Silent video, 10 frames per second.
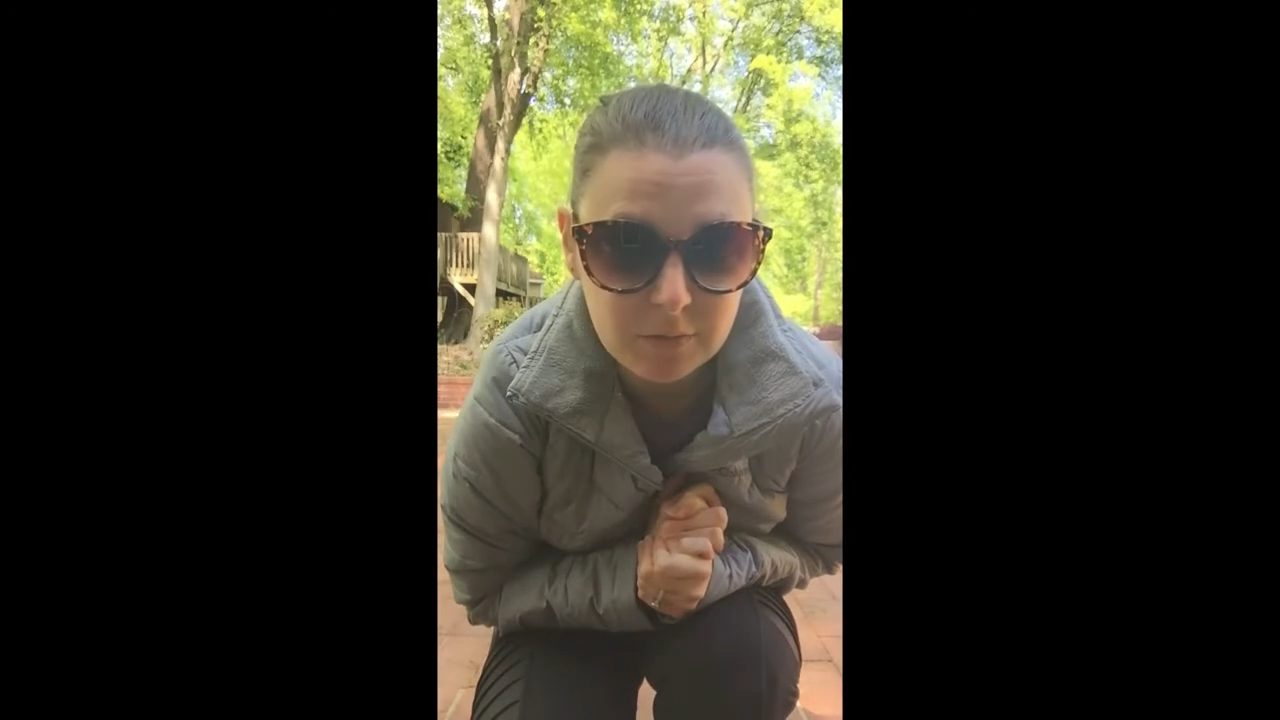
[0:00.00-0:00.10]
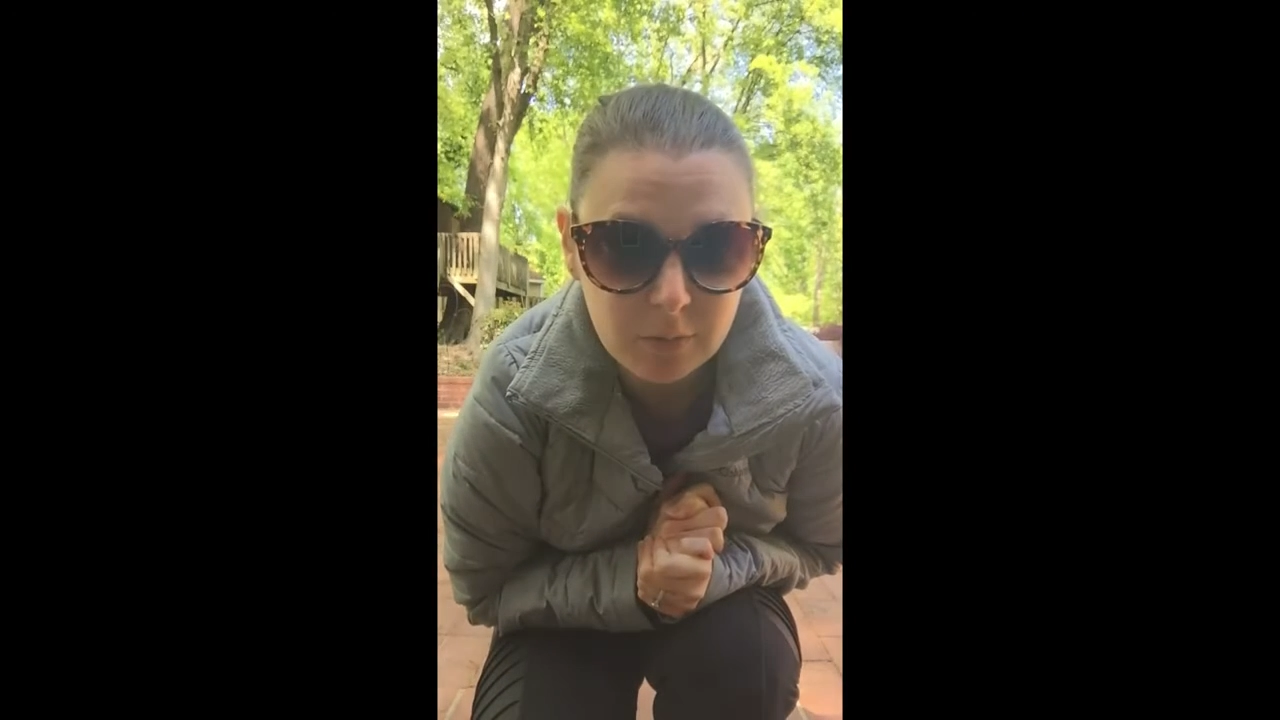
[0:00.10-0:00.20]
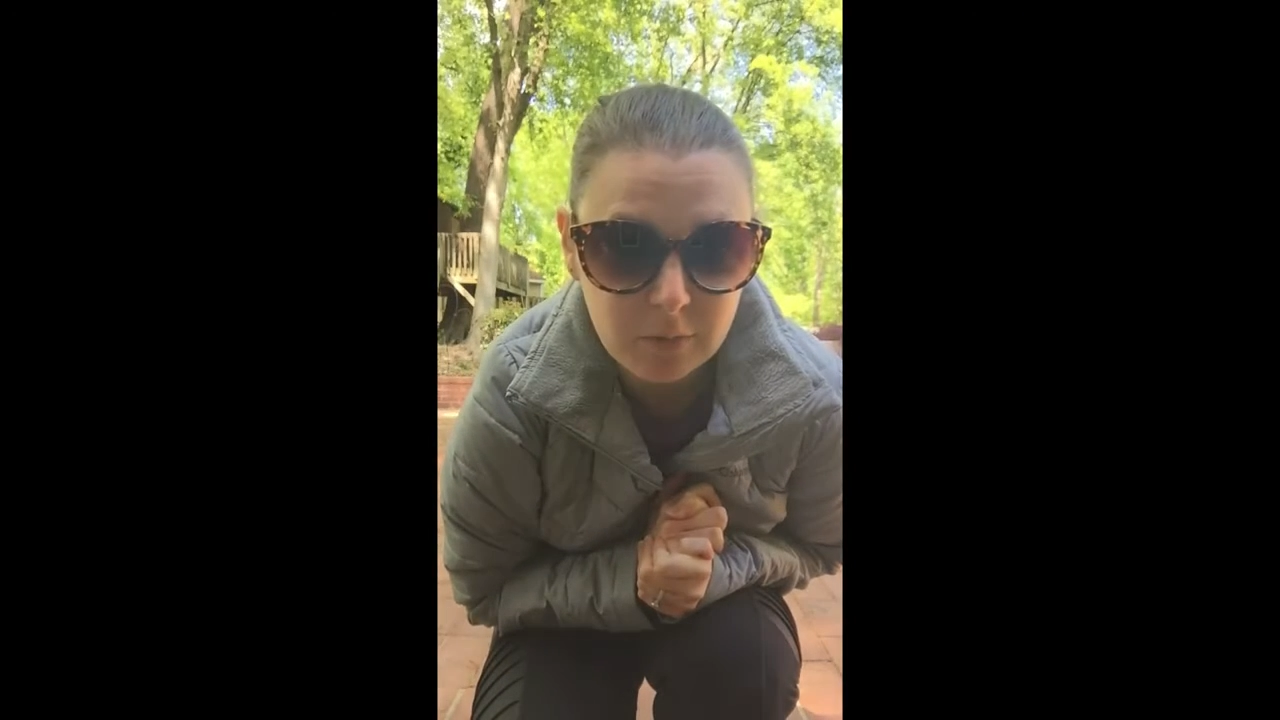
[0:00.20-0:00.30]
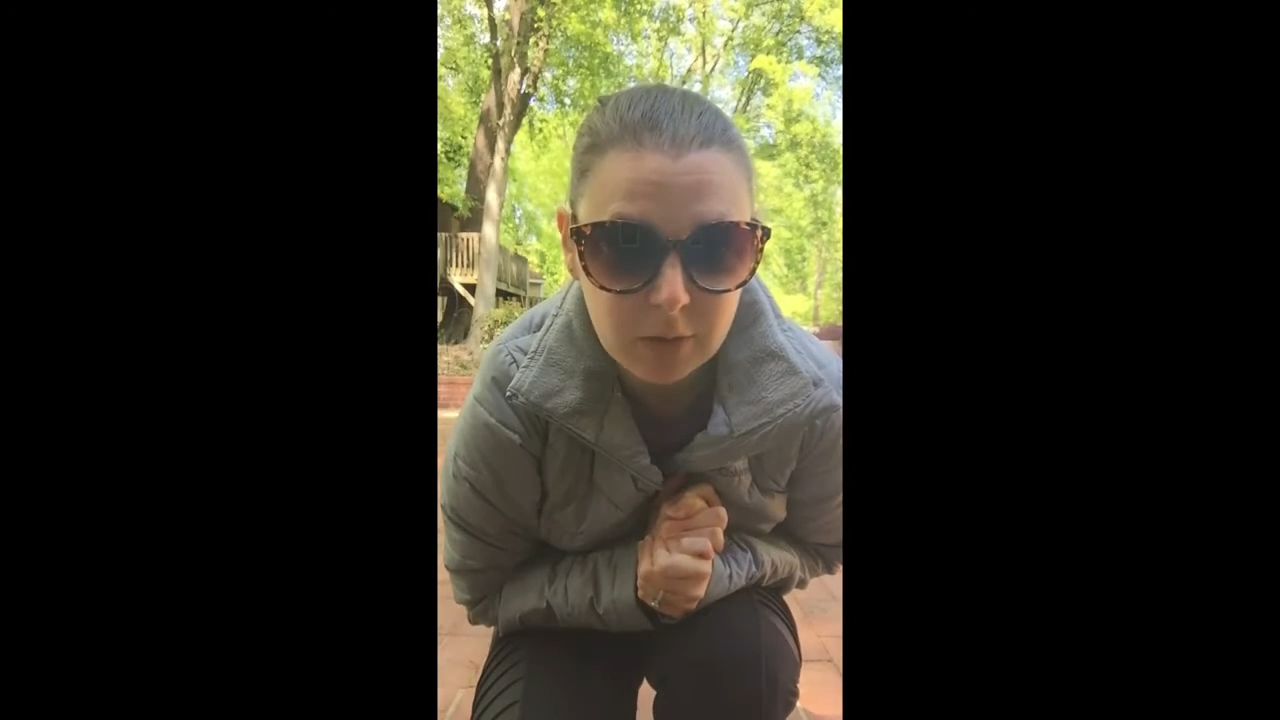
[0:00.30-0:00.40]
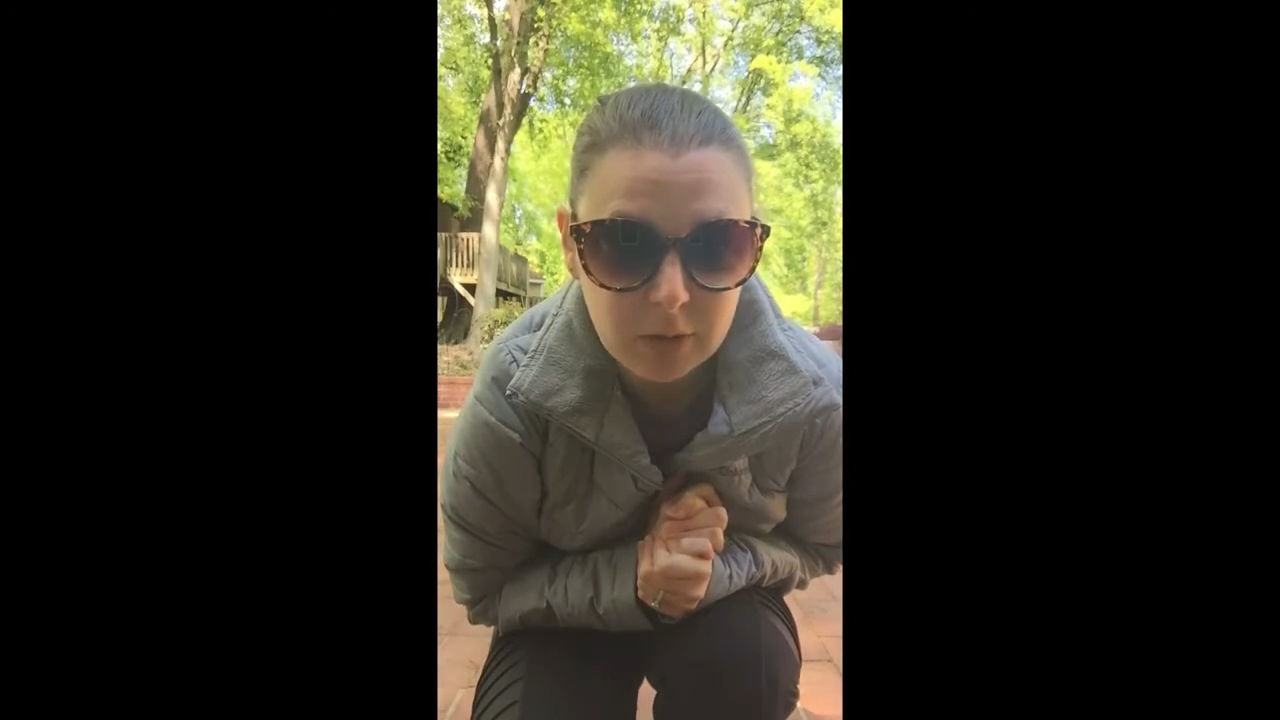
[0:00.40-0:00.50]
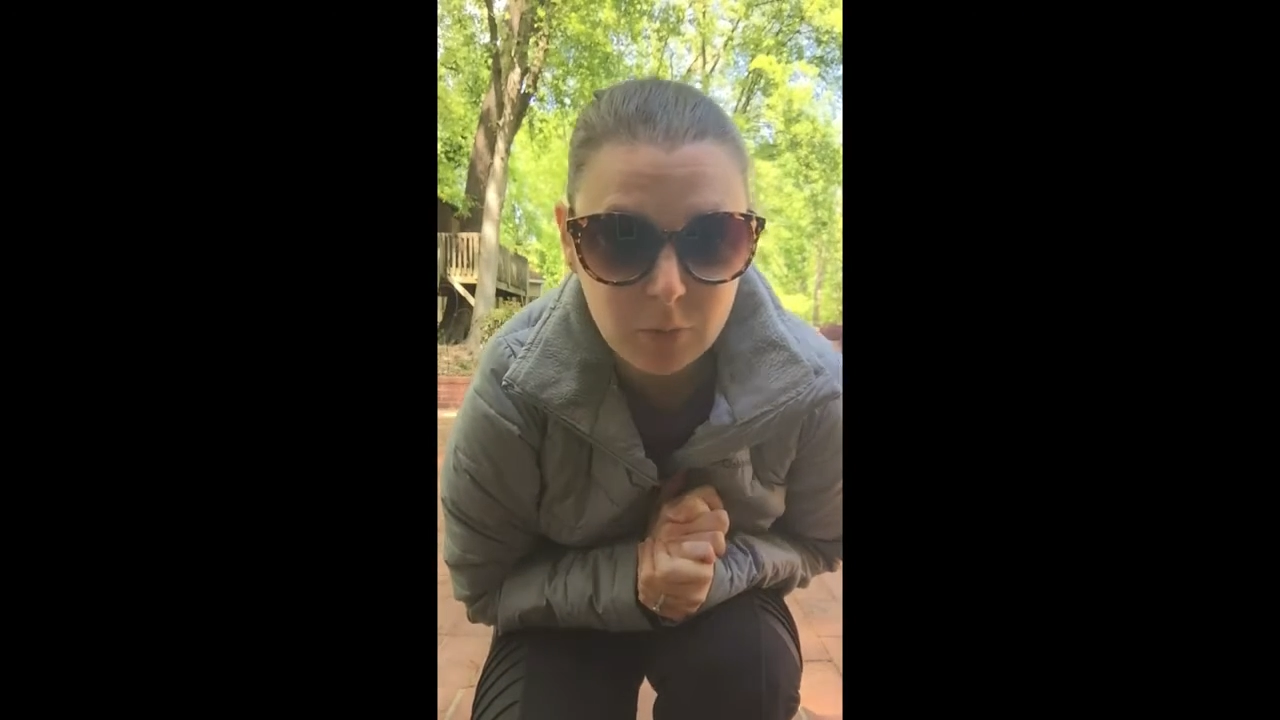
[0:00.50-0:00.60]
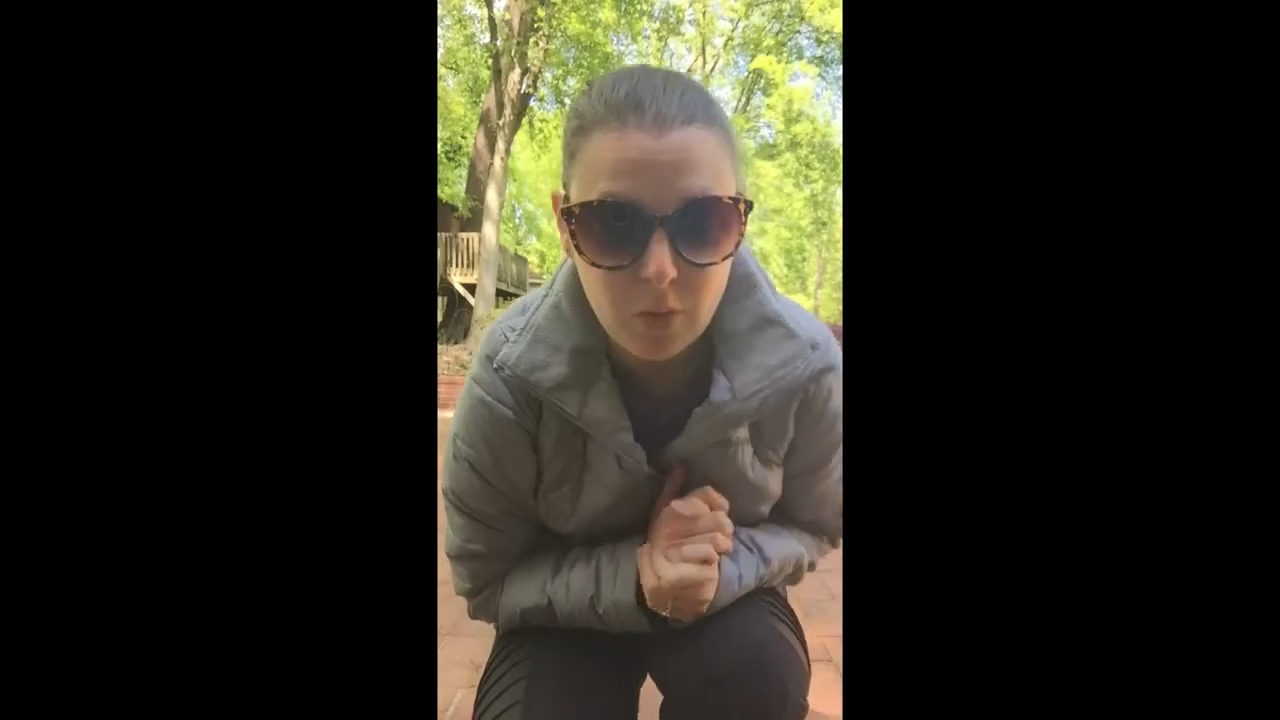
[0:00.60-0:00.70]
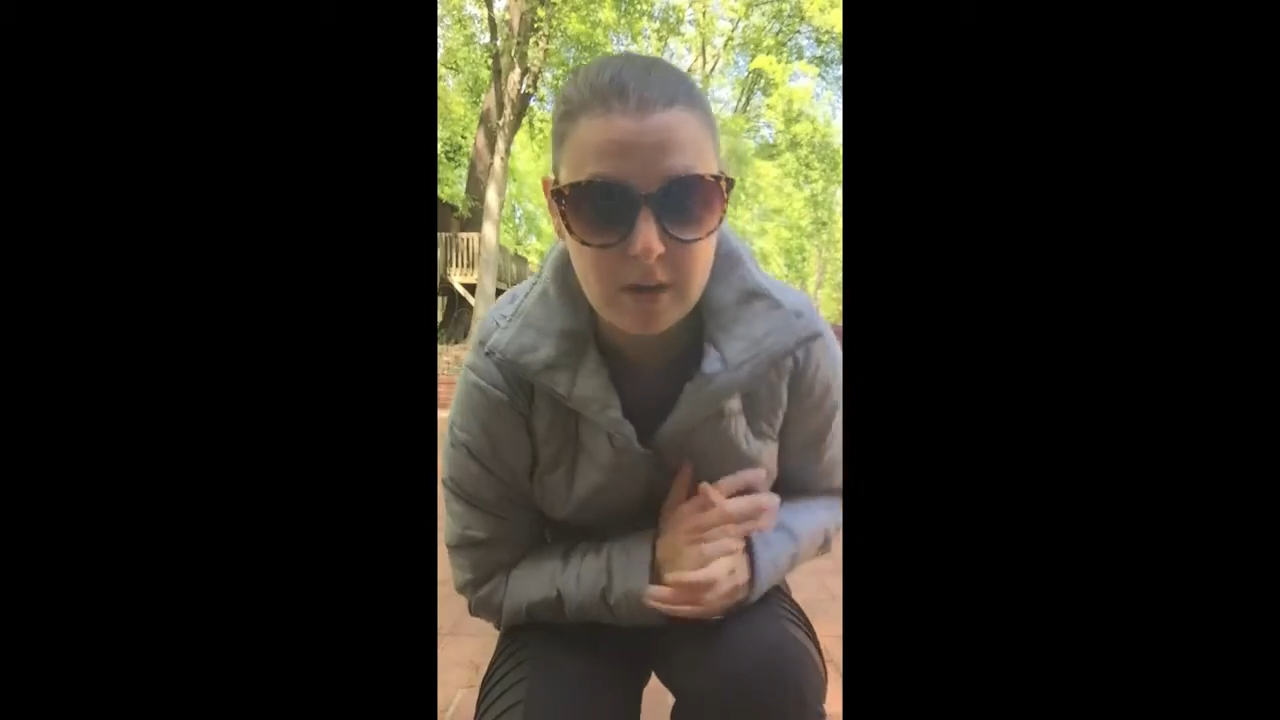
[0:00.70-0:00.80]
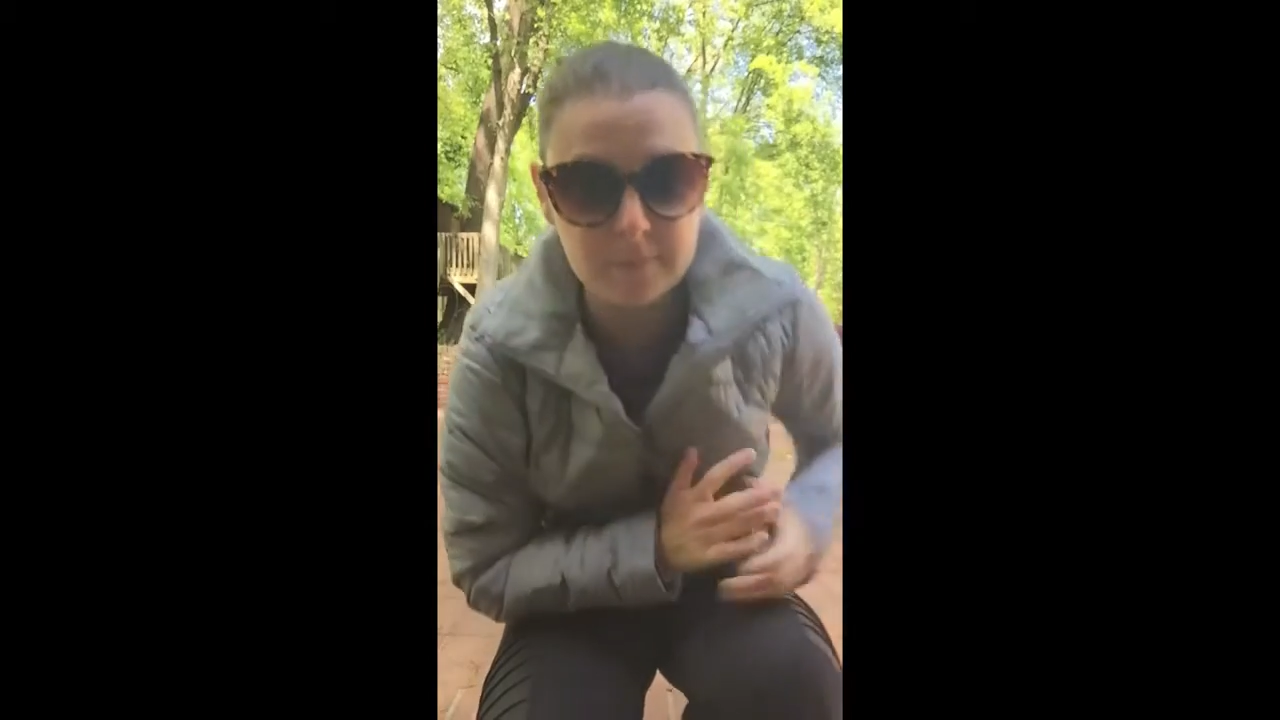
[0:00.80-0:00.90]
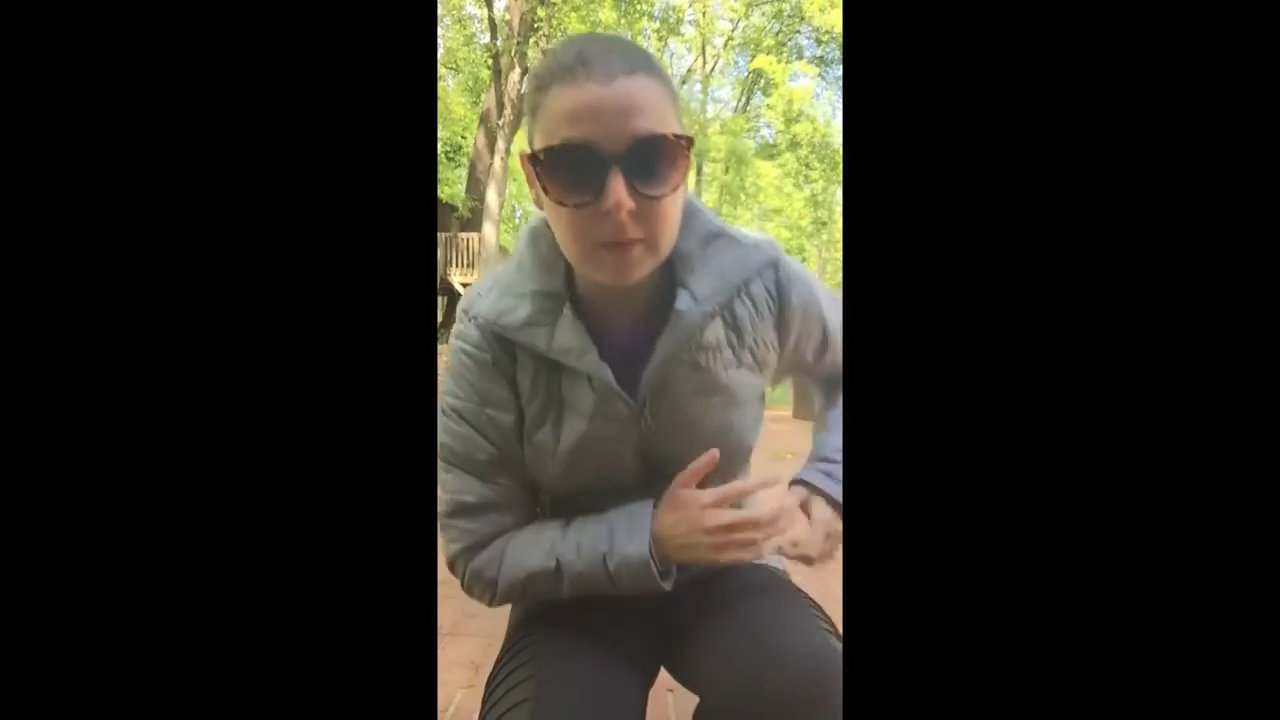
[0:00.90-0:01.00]
movement you
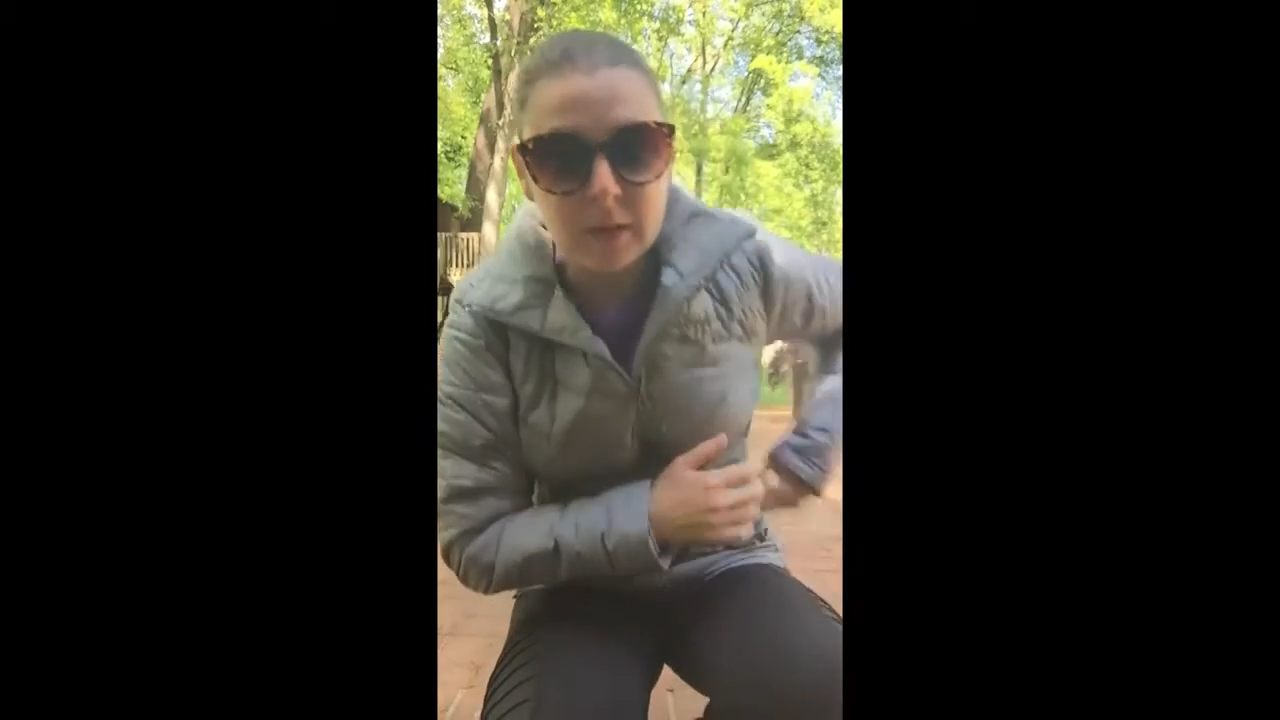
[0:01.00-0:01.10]
want.